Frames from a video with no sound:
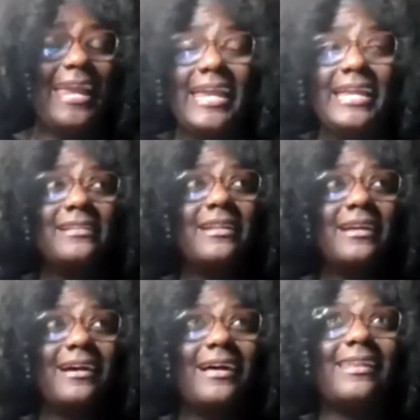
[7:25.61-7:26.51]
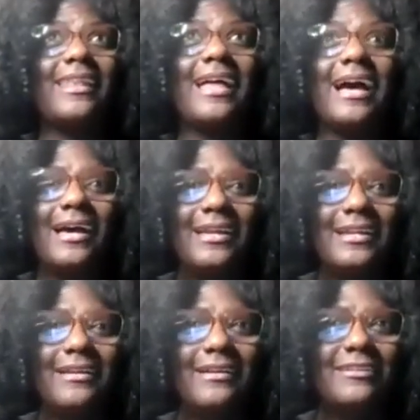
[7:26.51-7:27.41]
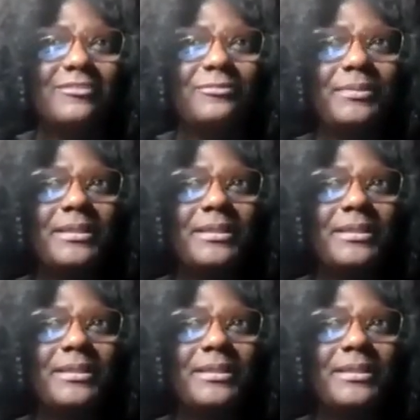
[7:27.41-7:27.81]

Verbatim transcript: And a lot of